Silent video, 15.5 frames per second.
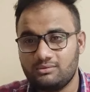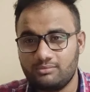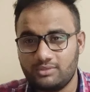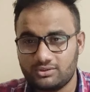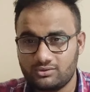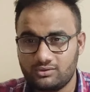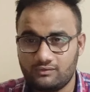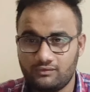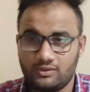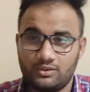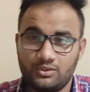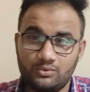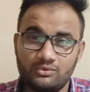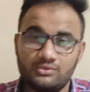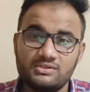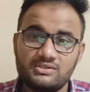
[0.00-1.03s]
Make sure if you are
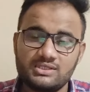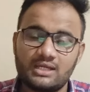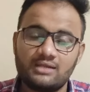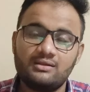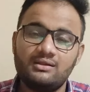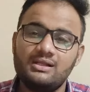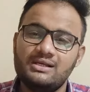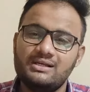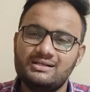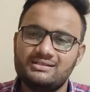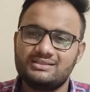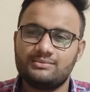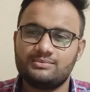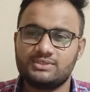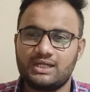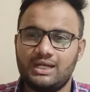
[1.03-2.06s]
new to this channel,
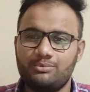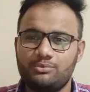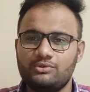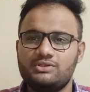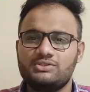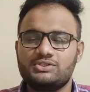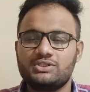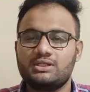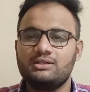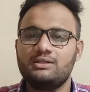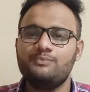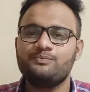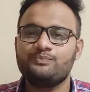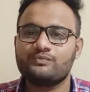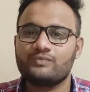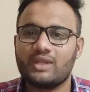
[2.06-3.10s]
subscribe to this channel
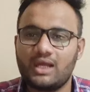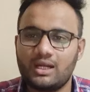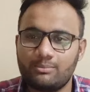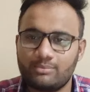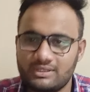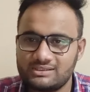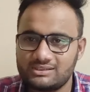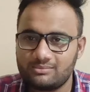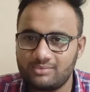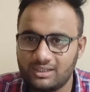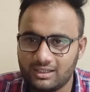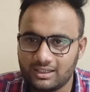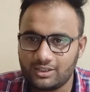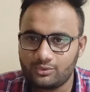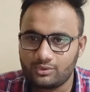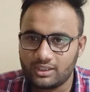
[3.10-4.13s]
and press the bell
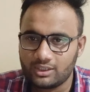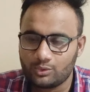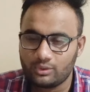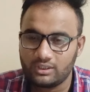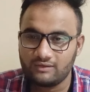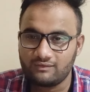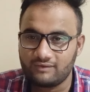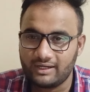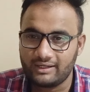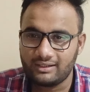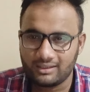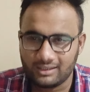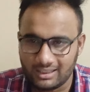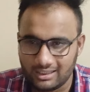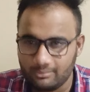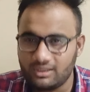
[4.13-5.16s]
icon to get notified
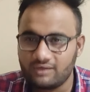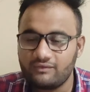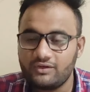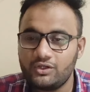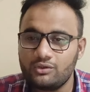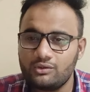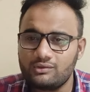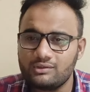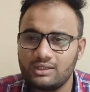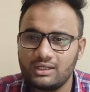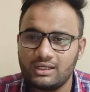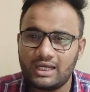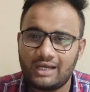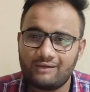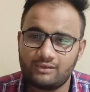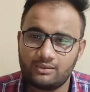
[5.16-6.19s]
in coming videos.
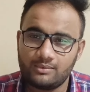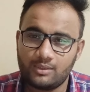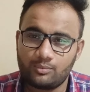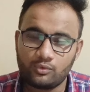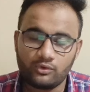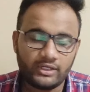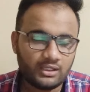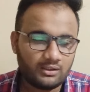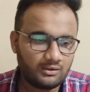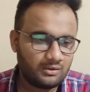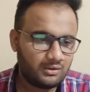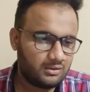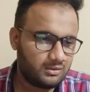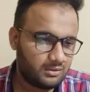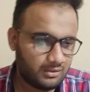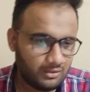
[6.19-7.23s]
I will be uploading
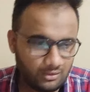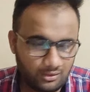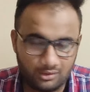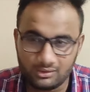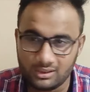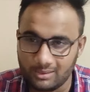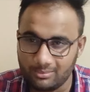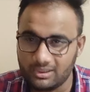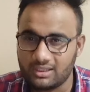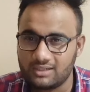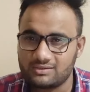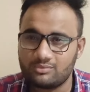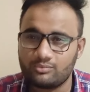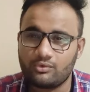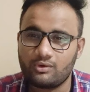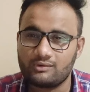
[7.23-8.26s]
the
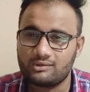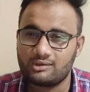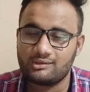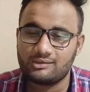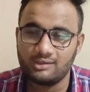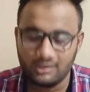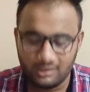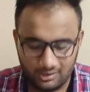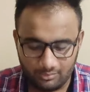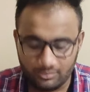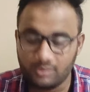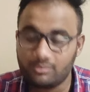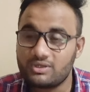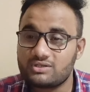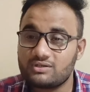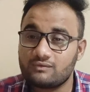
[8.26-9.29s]
application process,
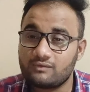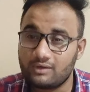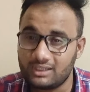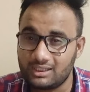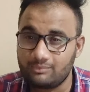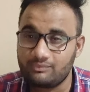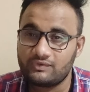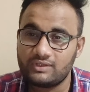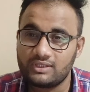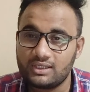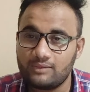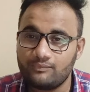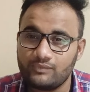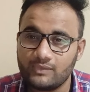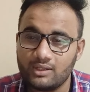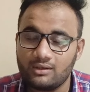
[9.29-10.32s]
preparation for
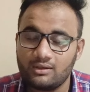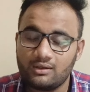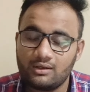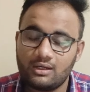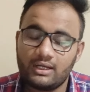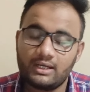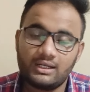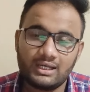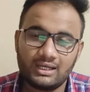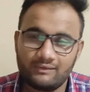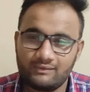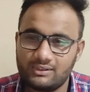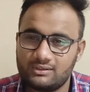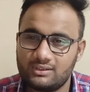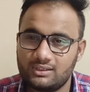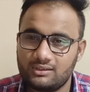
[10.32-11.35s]
MCA and
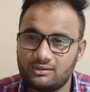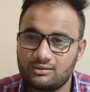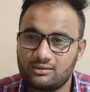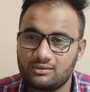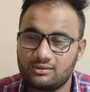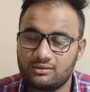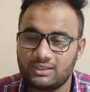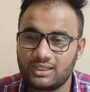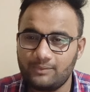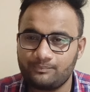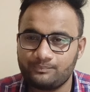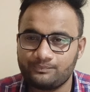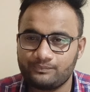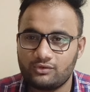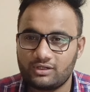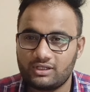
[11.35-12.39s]
everything. Okay,
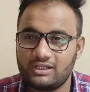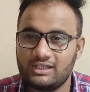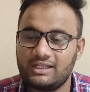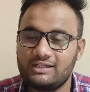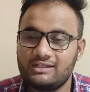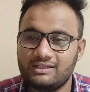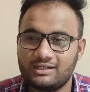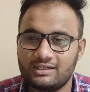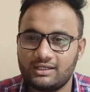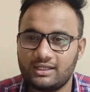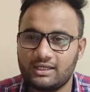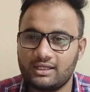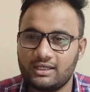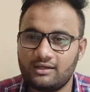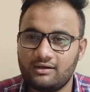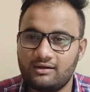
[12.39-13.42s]
so till then,
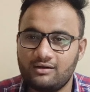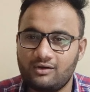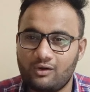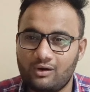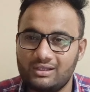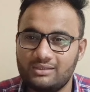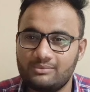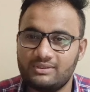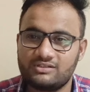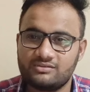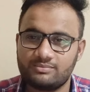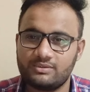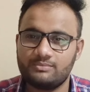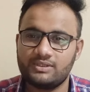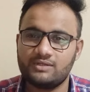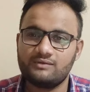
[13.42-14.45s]
take care, all the
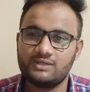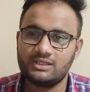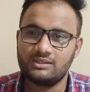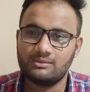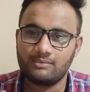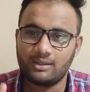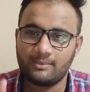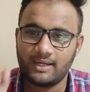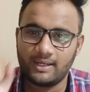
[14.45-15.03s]
best, prepare well, bye